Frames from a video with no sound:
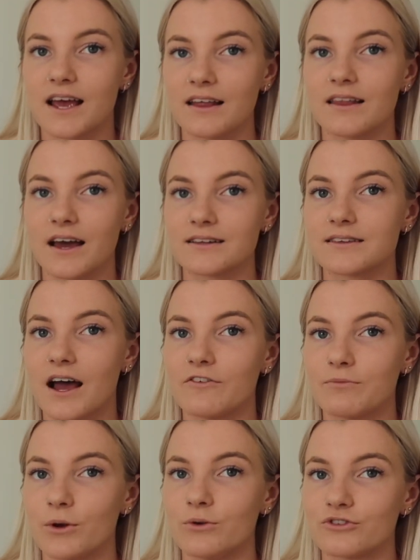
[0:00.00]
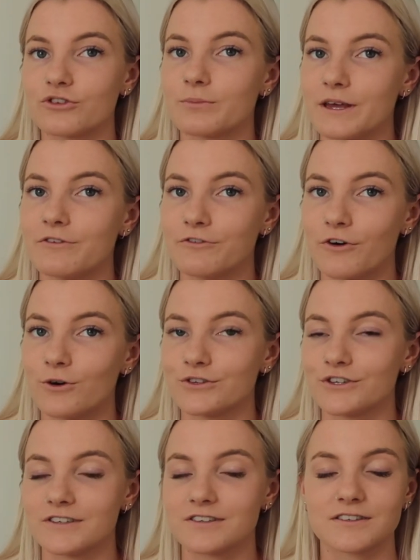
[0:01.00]
I like to have most of them in
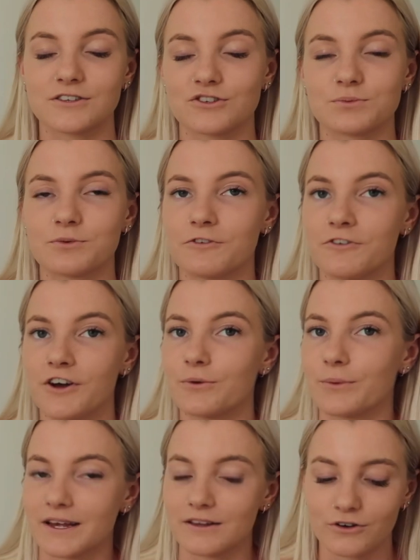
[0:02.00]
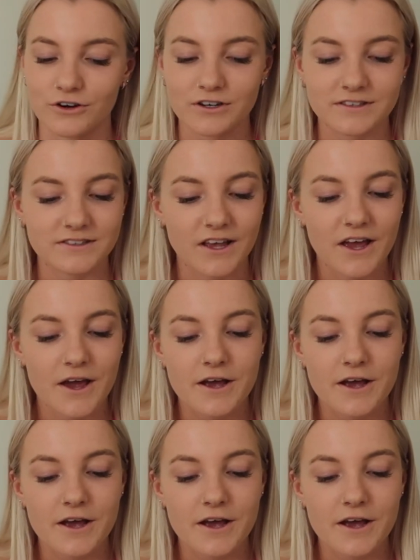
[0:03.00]
folders because I just prefer the way it looks.